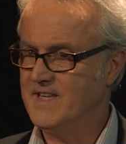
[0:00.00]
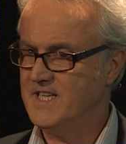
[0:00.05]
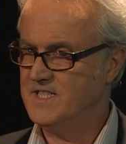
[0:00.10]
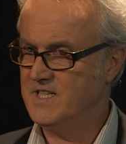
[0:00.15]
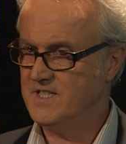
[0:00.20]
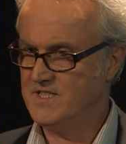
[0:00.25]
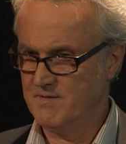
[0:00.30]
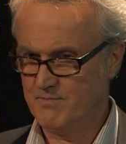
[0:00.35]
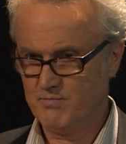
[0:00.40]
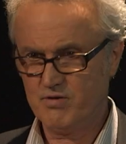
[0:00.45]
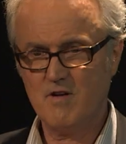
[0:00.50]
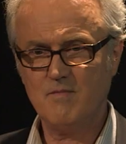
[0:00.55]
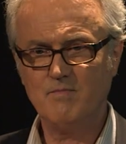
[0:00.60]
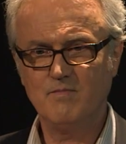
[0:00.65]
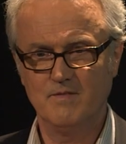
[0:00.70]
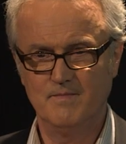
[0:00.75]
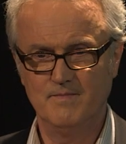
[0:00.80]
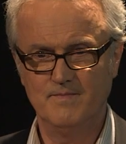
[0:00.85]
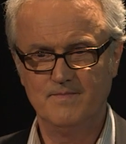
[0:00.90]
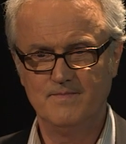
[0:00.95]
This is a
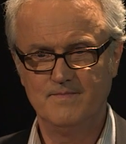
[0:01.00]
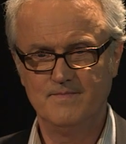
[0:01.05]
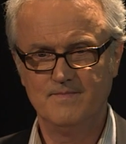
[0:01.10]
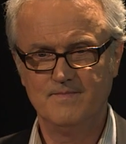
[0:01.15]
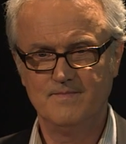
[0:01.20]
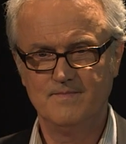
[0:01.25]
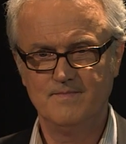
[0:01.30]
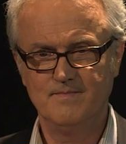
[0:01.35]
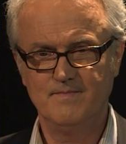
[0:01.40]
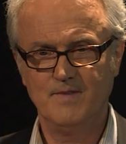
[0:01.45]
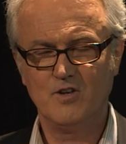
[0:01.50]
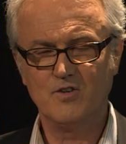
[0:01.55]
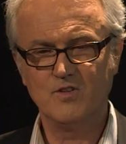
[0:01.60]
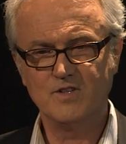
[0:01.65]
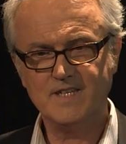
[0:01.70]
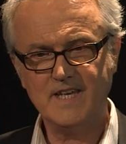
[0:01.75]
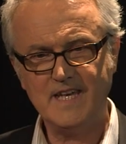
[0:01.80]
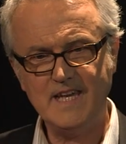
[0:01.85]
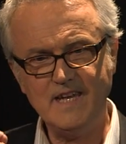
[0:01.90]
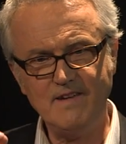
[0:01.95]
problem
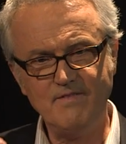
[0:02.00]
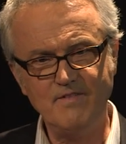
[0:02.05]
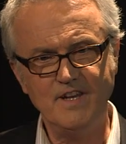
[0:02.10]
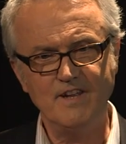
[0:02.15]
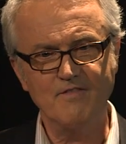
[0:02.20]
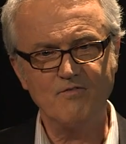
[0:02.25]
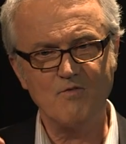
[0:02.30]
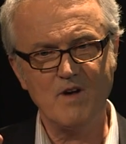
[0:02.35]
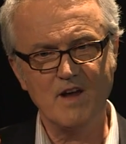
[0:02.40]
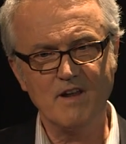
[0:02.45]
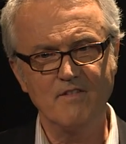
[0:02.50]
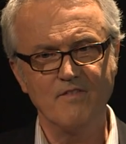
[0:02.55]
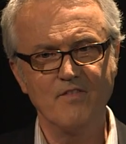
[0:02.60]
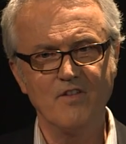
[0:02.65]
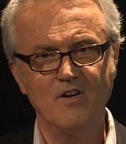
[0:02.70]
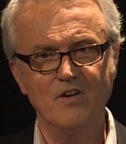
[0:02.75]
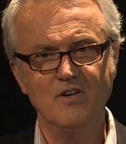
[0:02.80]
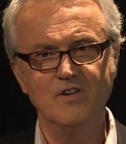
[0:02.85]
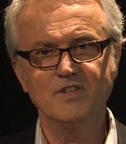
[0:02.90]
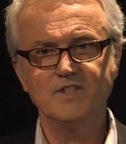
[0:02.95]
because even if one of
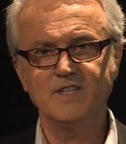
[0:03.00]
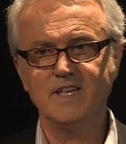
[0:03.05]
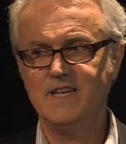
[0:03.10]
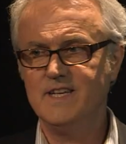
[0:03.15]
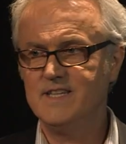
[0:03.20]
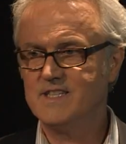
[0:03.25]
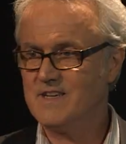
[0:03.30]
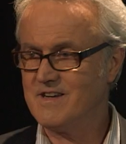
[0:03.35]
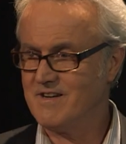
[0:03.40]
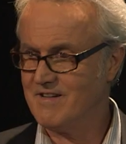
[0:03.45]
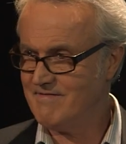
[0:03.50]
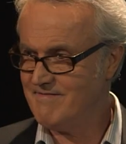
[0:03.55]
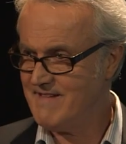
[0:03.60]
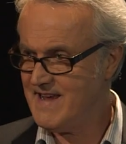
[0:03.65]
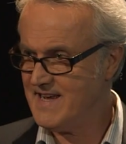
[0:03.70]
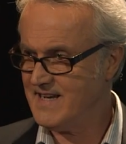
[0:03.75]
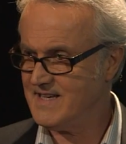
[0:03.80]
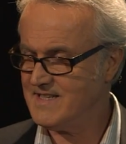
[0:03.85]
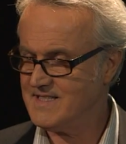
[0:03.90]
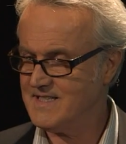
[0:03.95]
those is
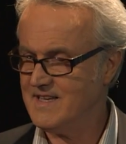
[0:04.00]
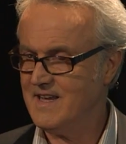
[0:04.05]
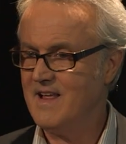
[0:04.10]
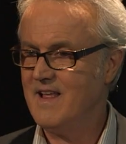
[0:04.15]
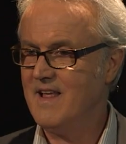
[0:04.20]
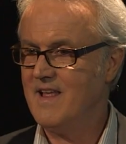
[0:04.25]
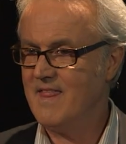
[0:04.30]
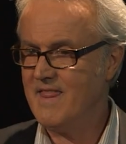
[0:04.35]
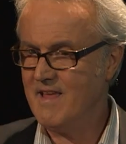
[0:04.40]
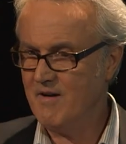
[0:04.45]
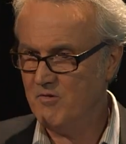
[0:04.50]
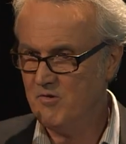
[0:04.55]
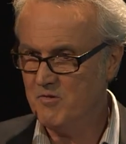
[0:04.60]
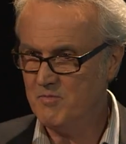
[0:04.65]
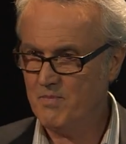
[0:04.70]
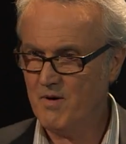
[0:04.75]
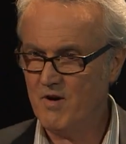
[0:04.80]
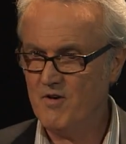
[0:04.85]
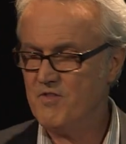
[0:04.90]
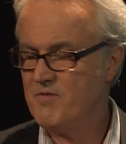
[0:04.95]
correct, they will
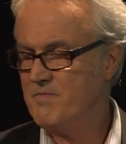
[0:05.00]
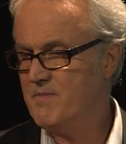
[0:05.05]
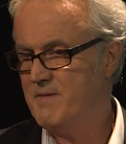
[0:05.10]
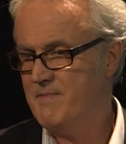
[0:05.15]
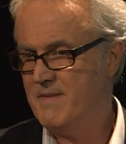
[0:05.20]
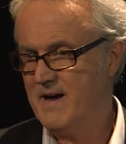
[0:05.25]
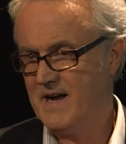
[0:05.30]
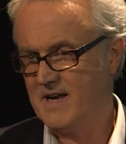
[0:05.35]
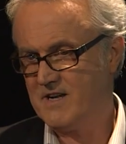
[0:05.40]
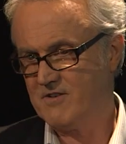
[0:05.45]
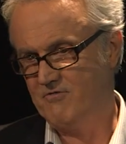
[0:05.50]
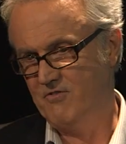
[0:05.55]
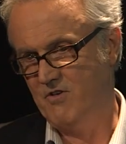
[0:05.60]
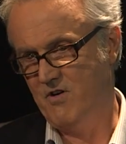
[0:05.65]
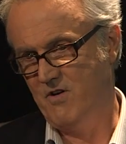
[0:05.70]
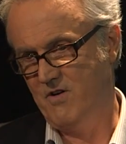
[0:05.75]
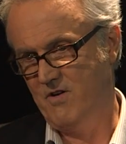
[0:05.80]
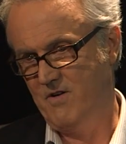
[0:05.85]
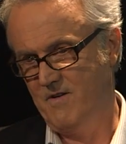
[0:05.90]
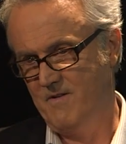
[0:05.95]
both be marked
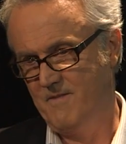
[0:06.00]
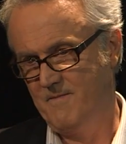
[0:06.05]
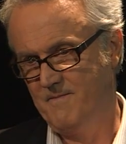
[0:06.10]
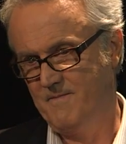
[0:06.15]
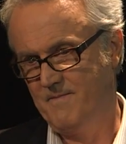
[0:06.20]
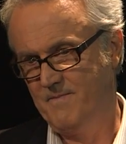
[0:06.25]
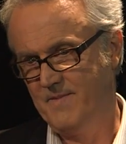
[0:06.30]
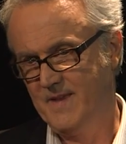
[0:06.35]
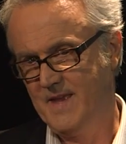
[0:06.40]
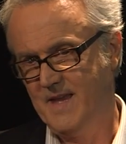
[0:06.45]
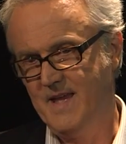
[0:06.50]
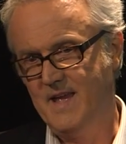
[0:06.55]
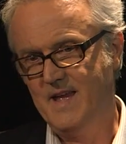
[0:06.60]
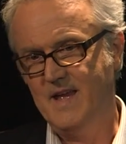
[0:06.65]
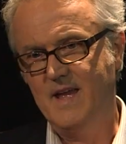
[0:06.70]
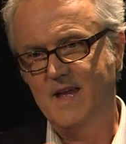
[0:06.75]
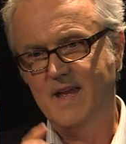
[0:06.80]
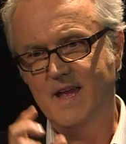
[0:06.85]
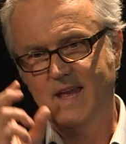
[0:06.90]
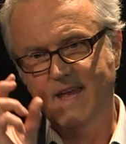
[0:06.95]
wrong.
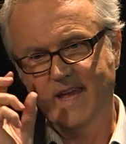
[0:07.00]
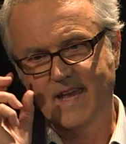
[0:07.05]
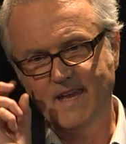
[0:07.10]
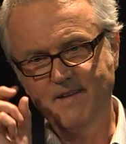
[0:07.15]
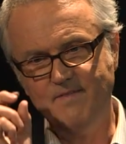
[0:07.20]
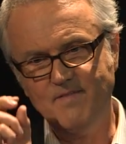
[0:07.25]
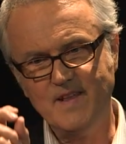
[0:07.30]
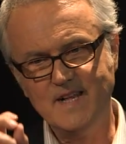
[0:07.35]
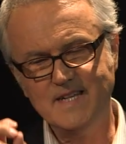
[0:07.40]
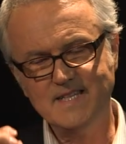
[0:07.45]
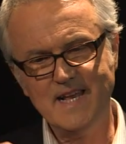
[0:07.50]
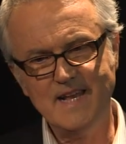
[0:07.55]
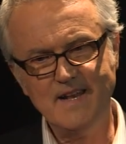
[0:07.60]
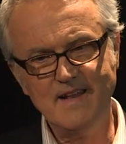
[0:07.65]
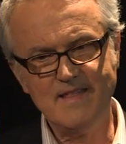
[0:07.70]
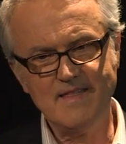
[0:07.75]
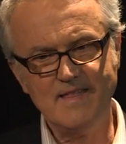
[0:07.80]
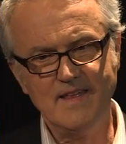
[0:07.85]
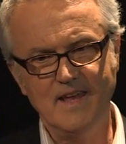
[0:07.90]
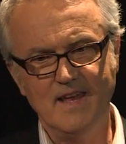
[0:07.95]
If there's
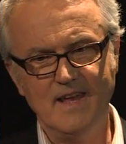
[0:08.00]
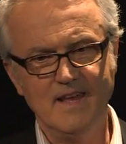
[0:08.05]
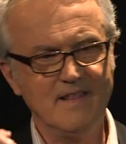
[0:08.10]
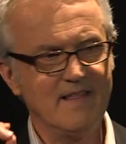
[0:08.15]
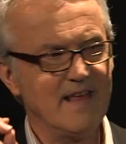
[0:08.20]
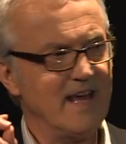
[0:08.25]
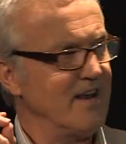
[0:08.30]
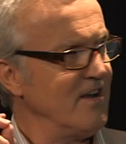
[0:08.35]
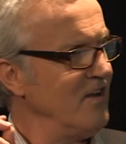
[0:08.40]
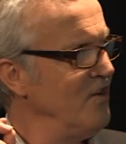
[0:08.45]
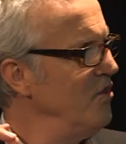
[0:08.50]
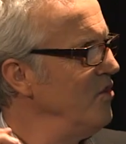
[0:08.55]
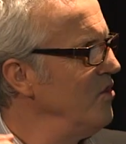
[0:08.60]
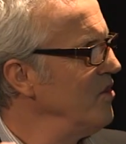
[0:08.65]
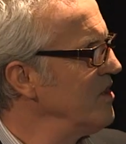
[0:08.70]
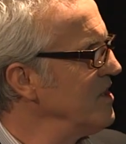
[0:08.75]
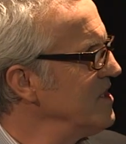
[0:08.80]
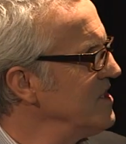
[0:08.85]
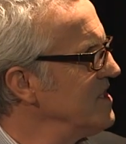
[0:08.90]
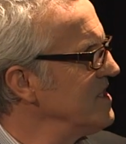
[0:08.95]
anything that
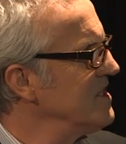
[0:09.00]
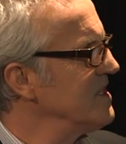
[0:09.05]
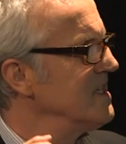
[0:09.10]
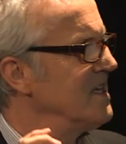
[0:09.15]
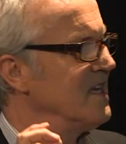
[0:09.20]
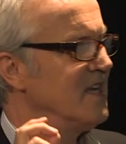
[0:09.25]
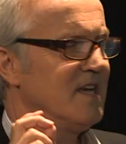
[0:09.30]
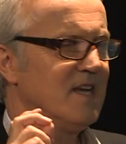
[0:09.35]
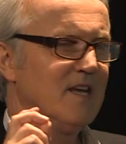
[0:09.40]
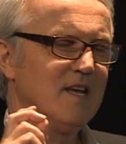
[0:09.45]
looks